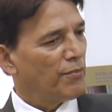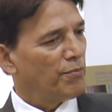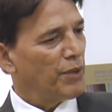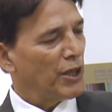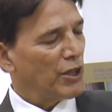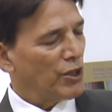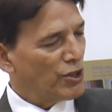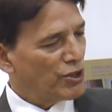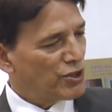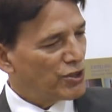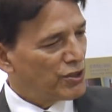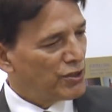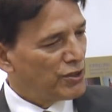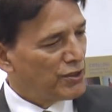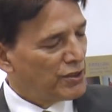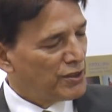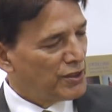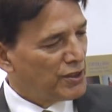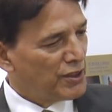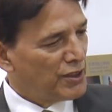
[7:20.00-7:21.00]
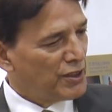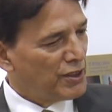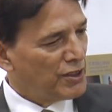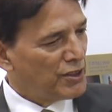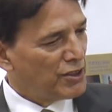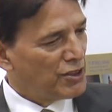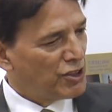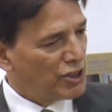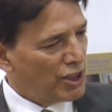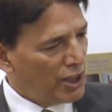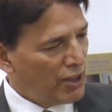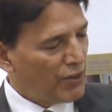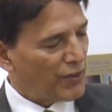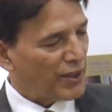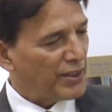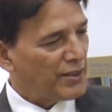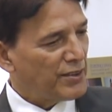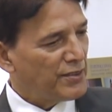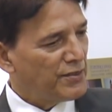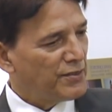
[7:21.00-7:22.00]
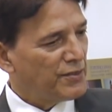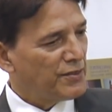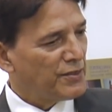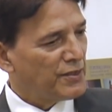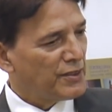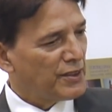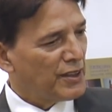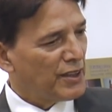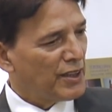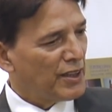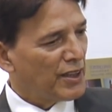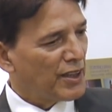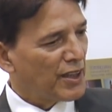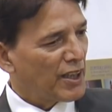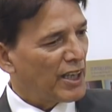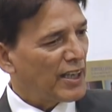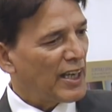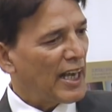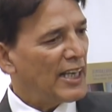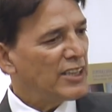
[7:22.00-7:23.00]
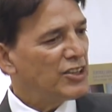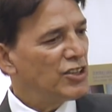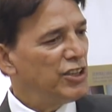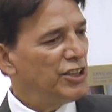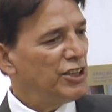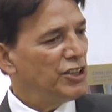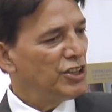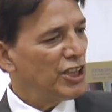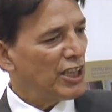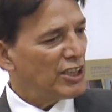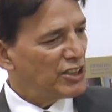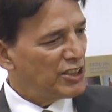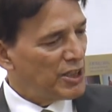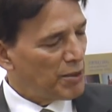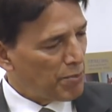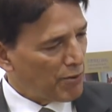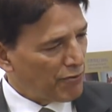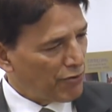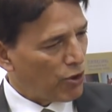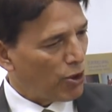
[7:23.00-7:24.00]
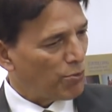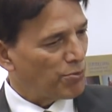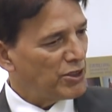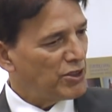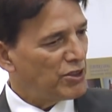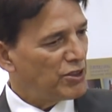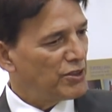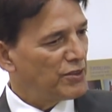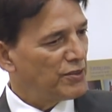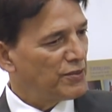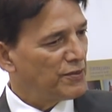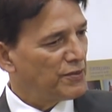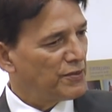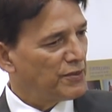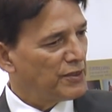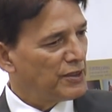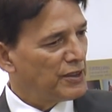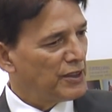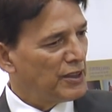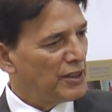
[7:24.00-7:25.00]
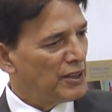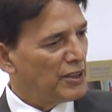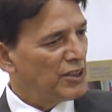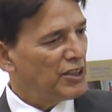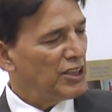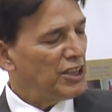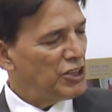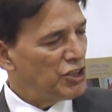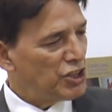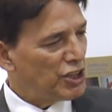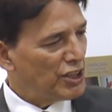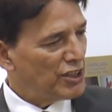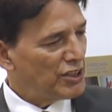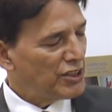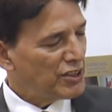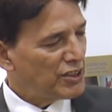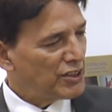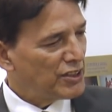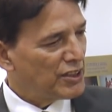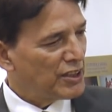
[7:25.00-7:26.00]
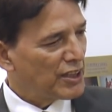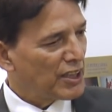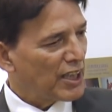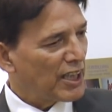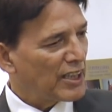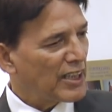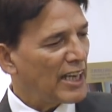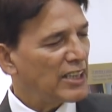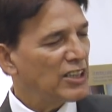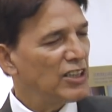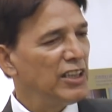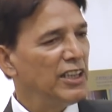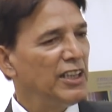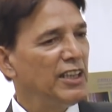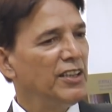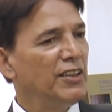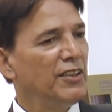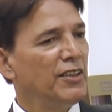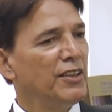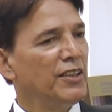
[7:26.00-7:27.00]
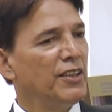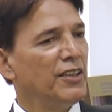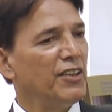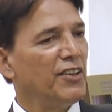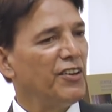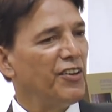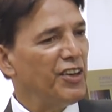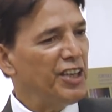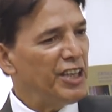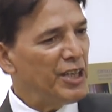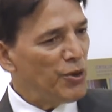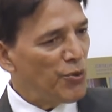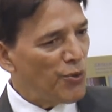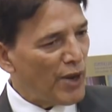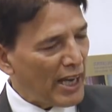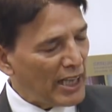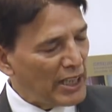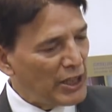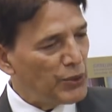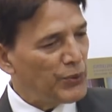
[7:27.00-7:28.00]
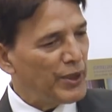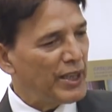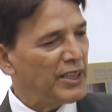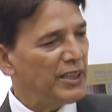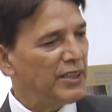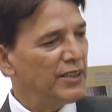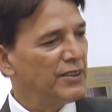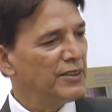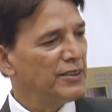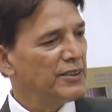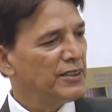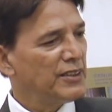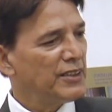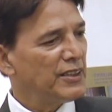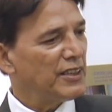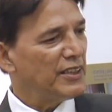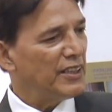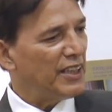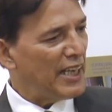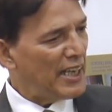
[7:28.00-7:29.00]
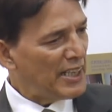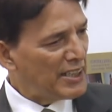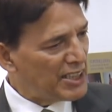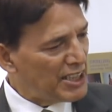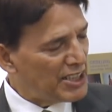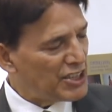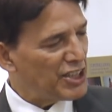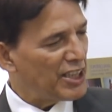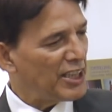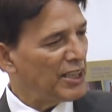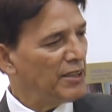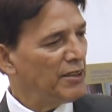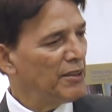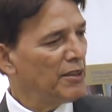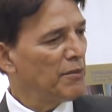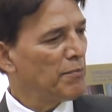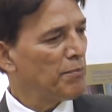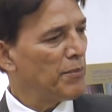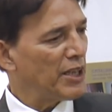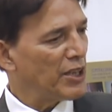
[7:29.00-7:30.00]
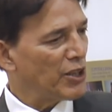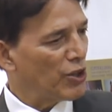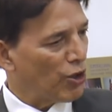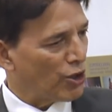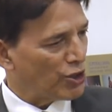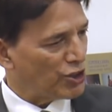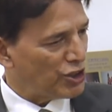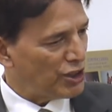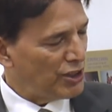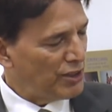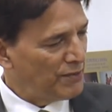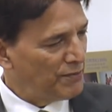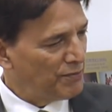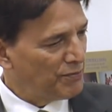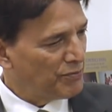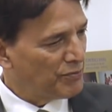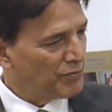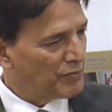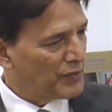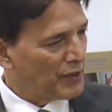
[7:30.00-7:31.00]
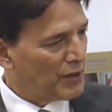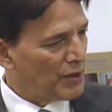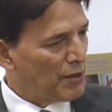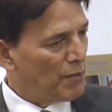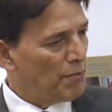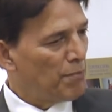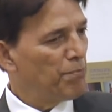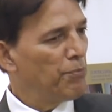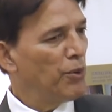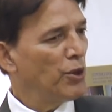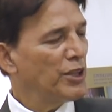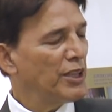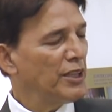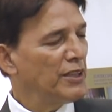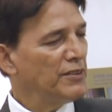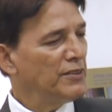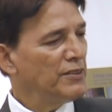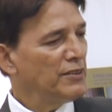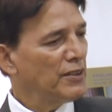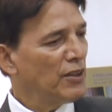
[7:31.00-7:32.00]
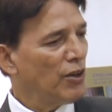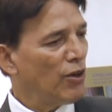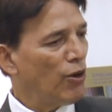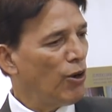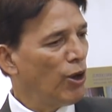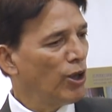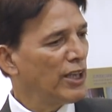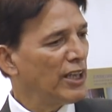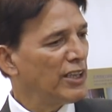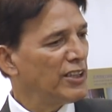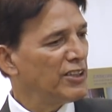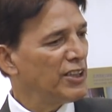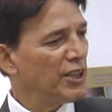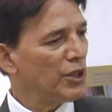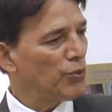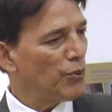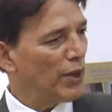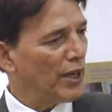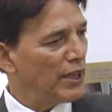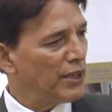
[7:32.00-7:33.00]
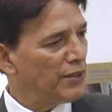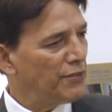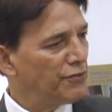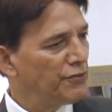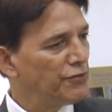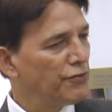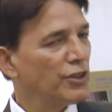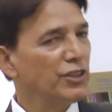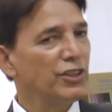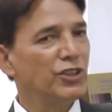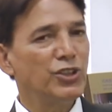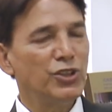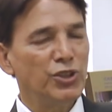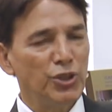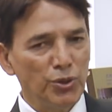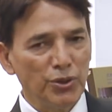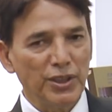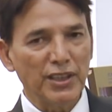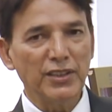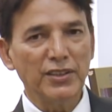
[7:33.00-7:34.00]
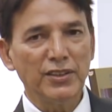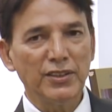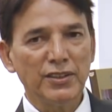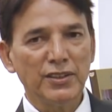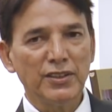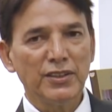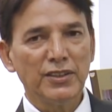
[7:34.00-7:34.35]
because children can actually judge their performance. Teachers can actually reevaluate their teaching pedagogy, put in all that is required for the student